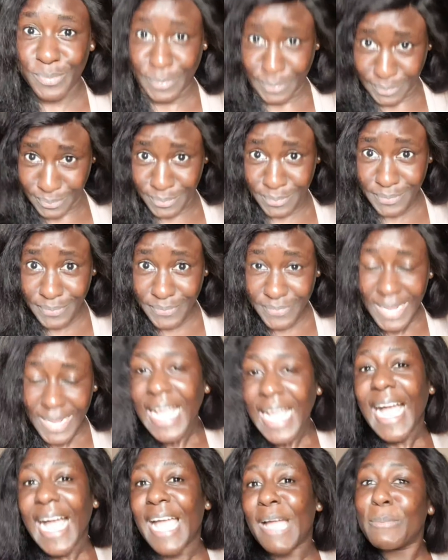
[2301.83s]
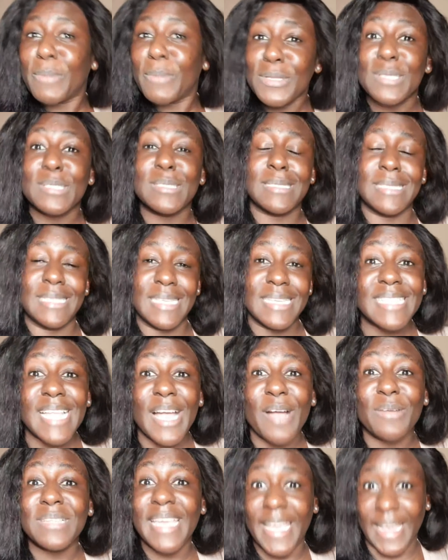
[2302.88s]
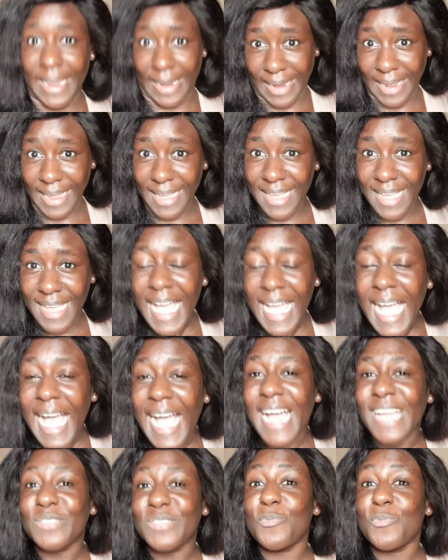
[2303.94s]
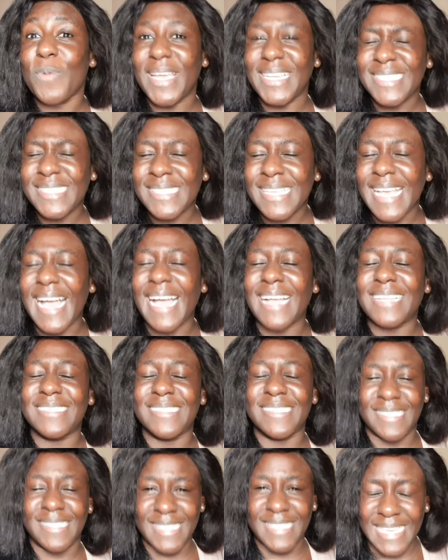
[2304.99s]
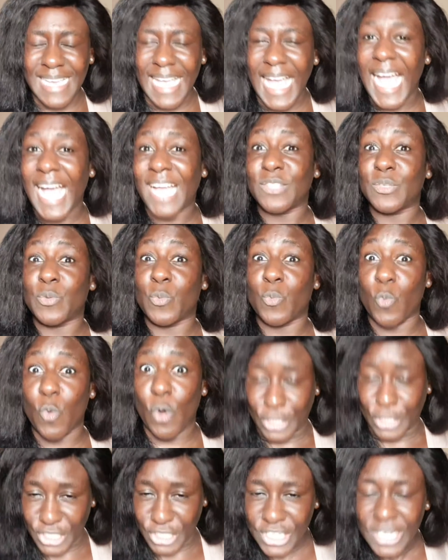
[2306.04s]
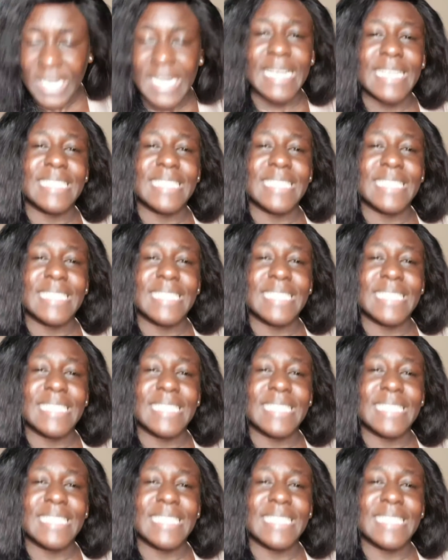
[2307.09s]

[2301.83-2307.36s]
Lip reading: I am going to sit down here and wait and see and watch.